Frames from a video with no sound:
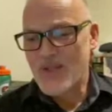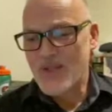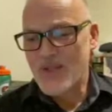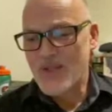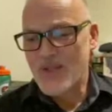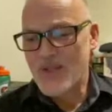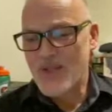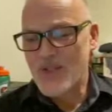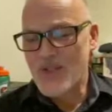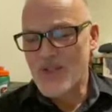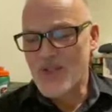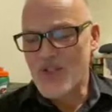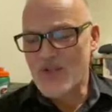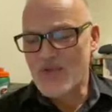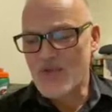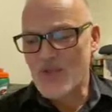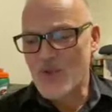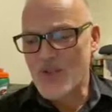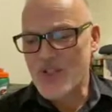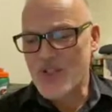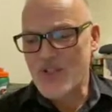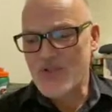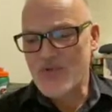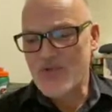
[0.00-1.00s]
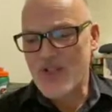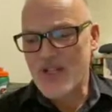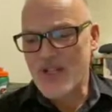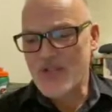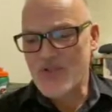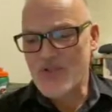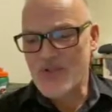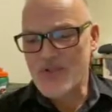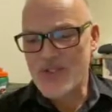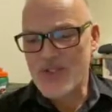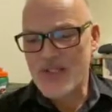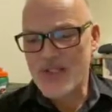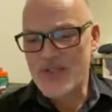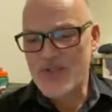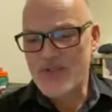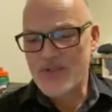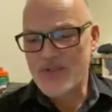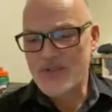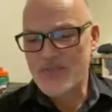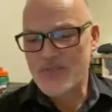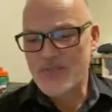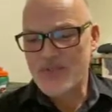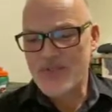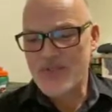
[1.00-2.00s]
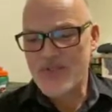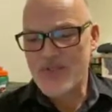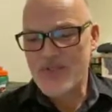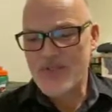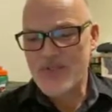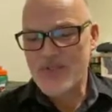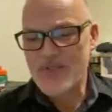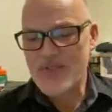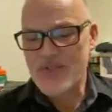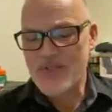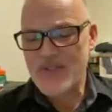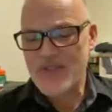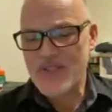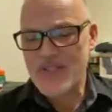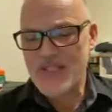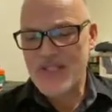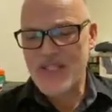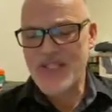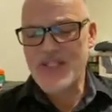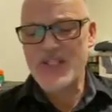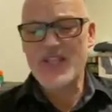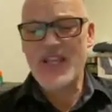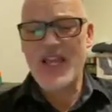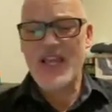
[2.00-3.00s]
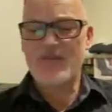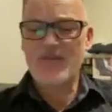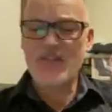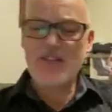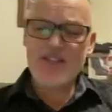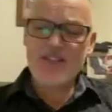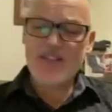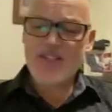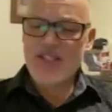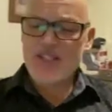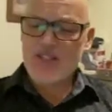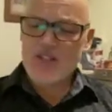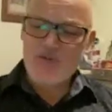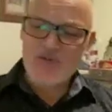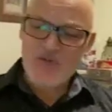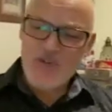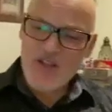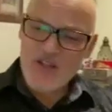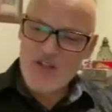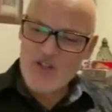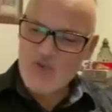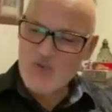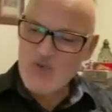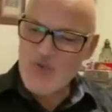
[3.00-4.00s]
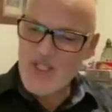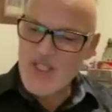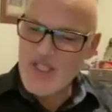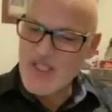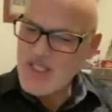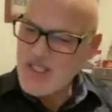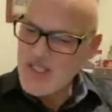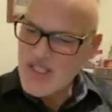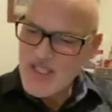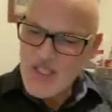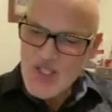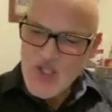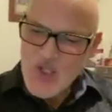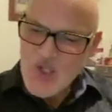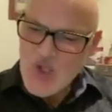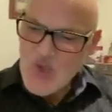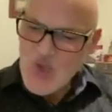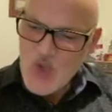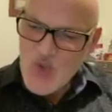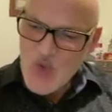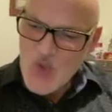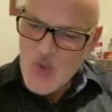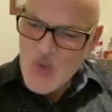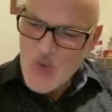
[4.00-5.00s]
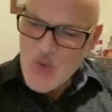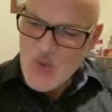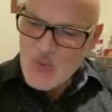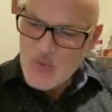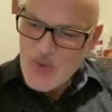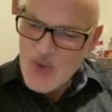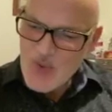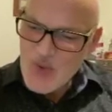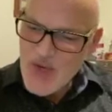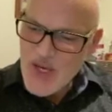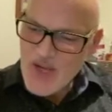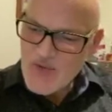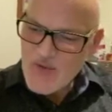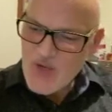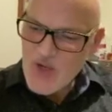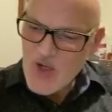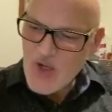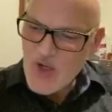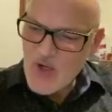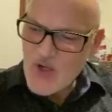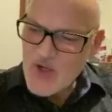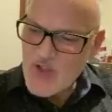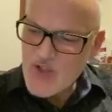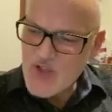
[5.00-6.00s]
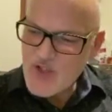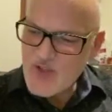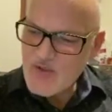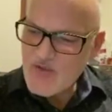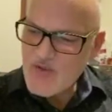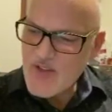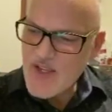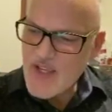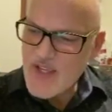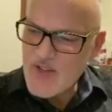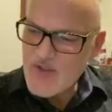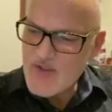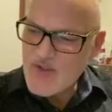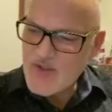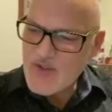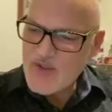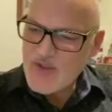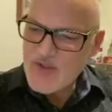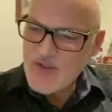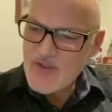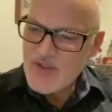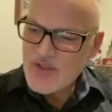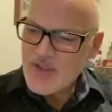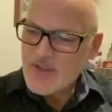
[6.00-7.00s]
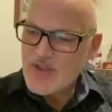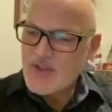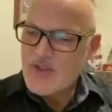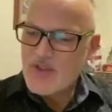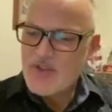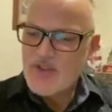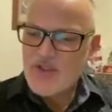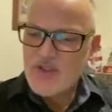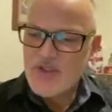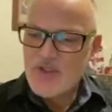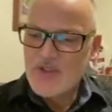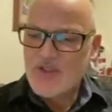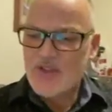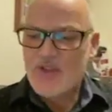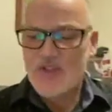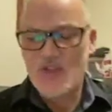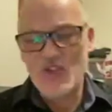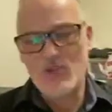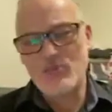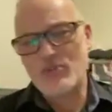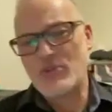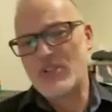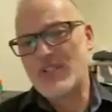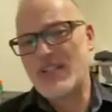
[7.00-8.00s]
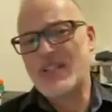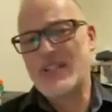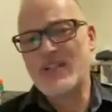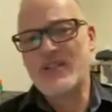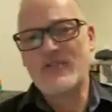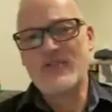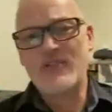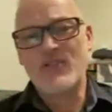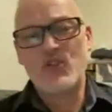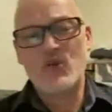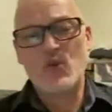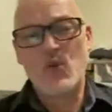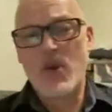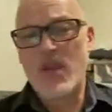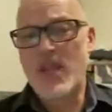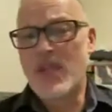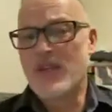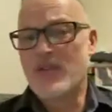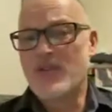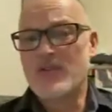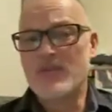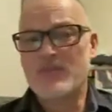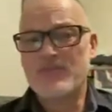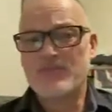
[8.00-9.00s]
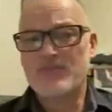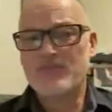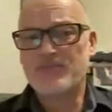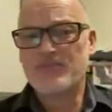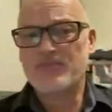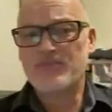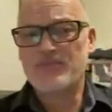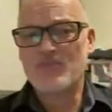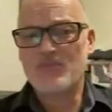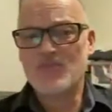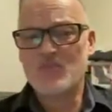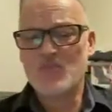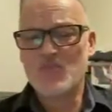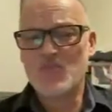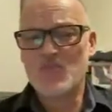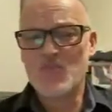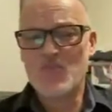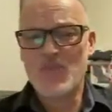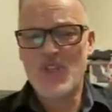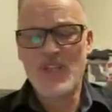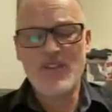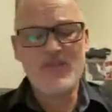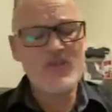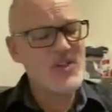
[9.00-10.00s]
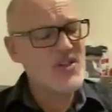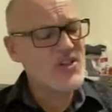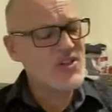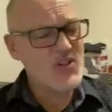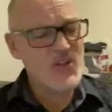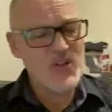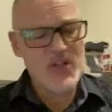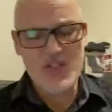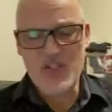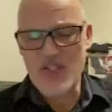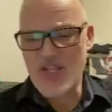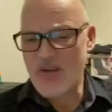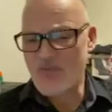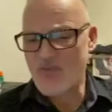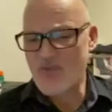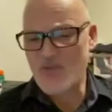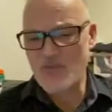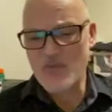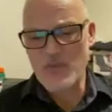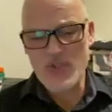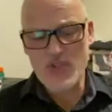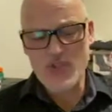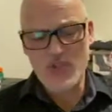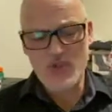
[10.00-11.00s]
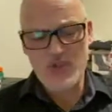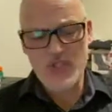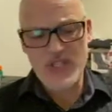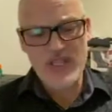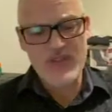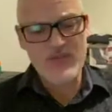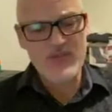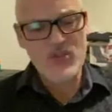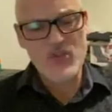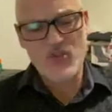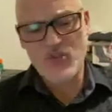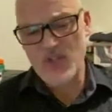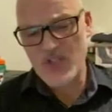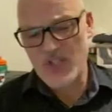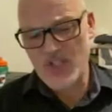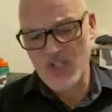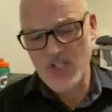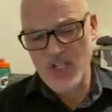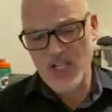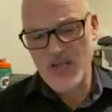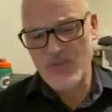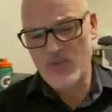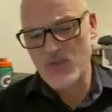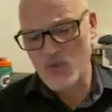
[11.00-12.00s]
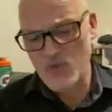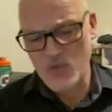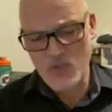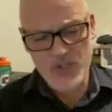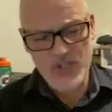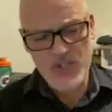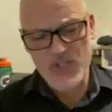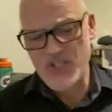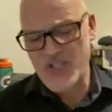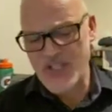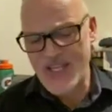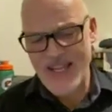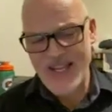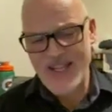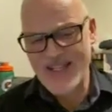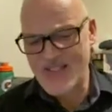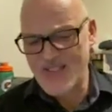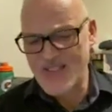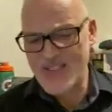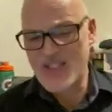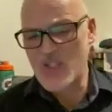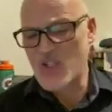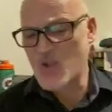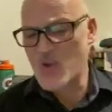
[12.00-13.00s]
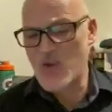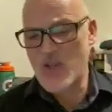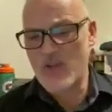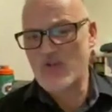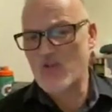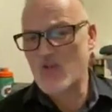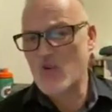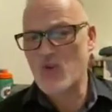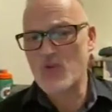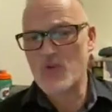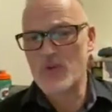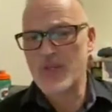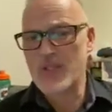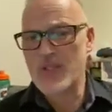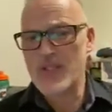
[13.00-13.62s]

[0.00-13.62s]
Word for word: John 14, 5 and 6. In this Advent season, friends, we may we have the courage and the faith to believe and to wait. Even during times of mystery, even during times when we just can't see the way forward,